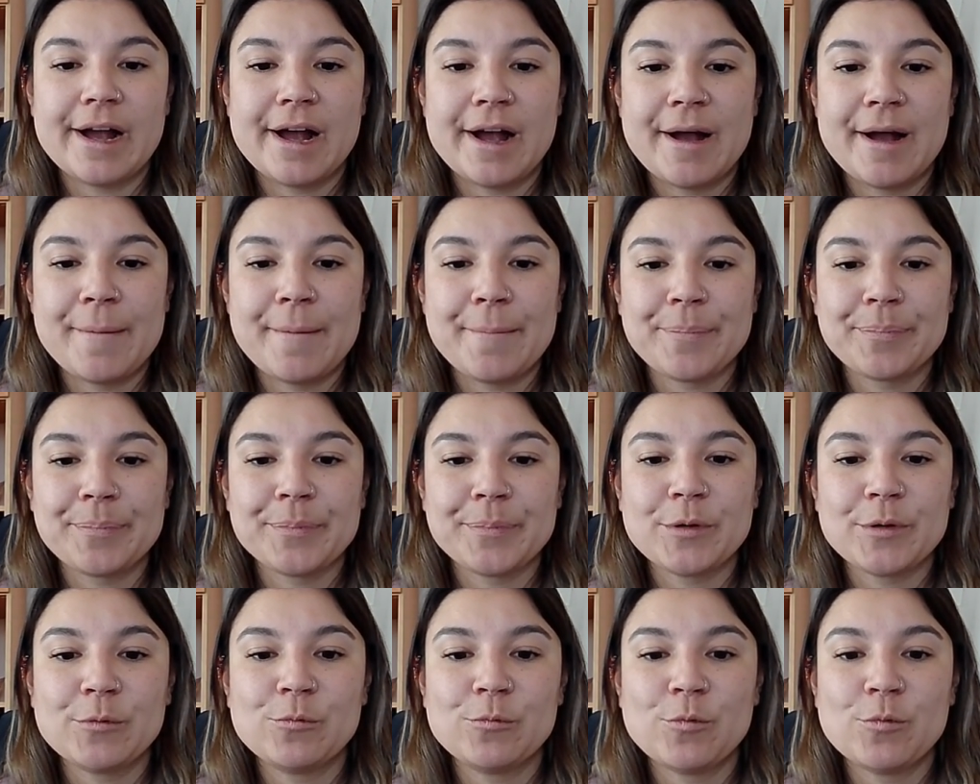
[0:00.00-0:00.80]

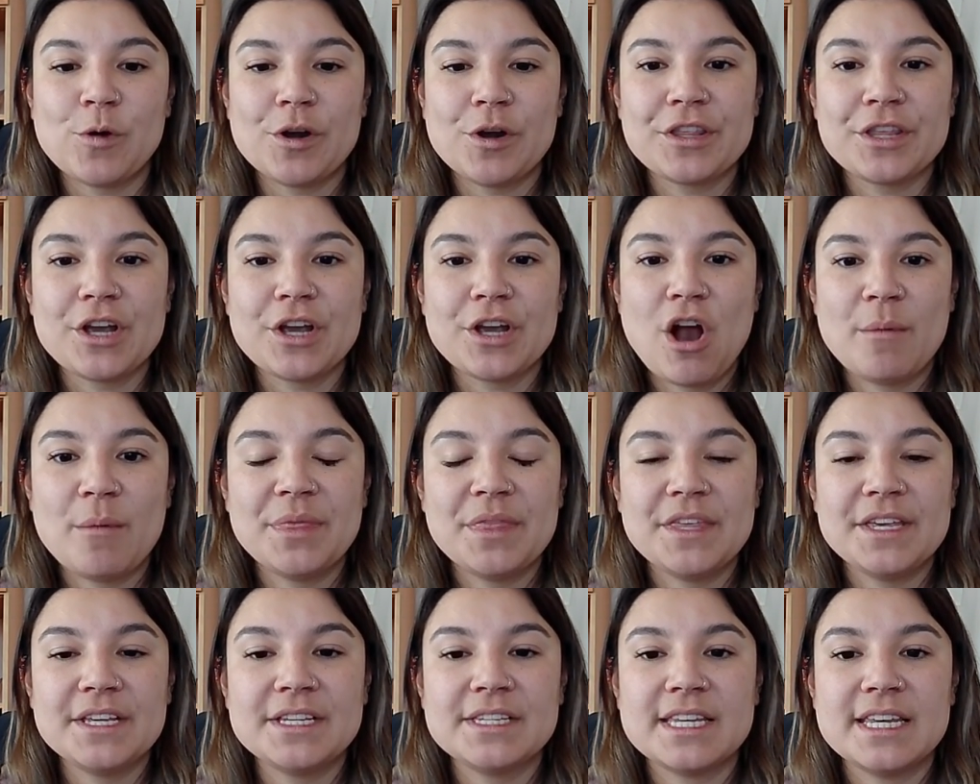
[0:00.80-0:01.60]
one of the common
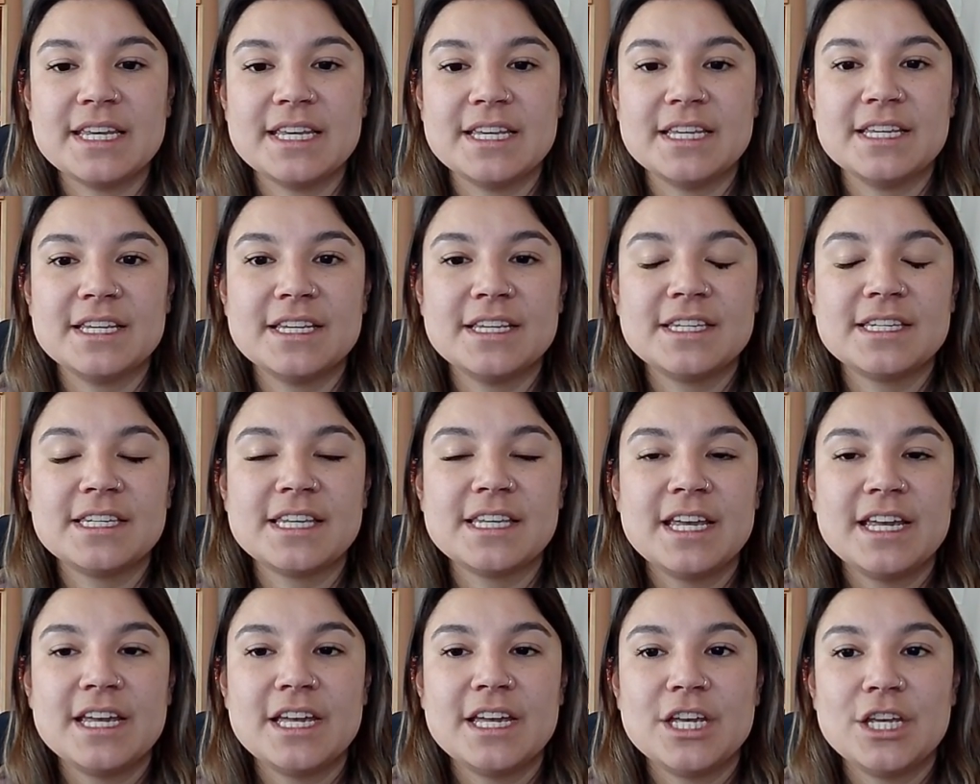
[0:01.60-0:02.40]
things is
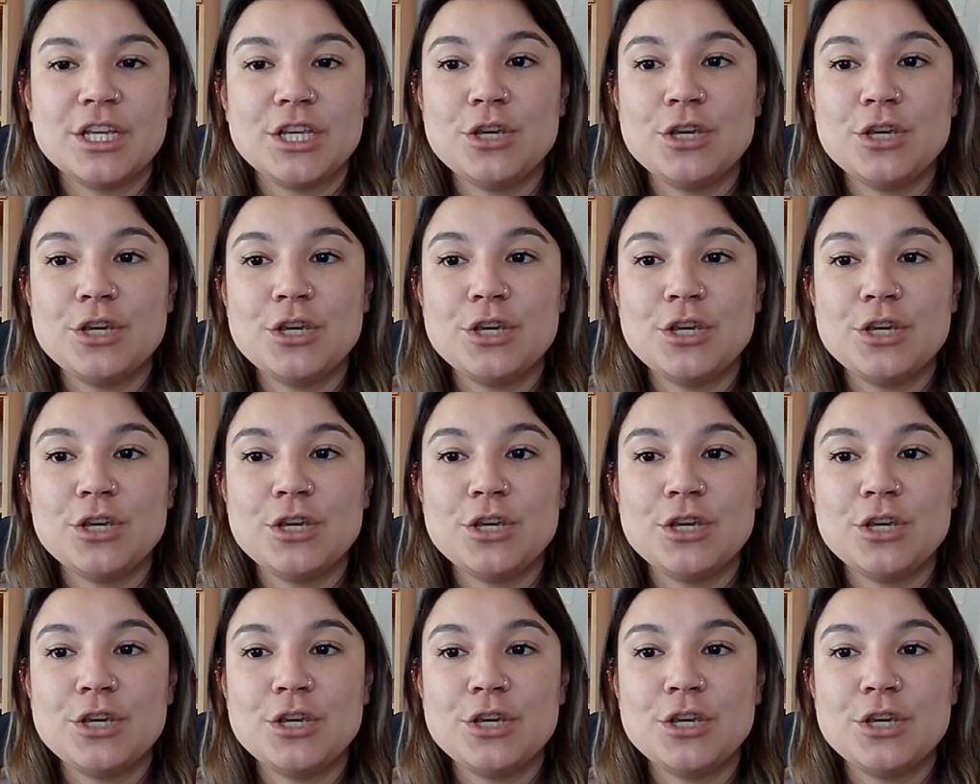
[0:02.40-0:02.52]
US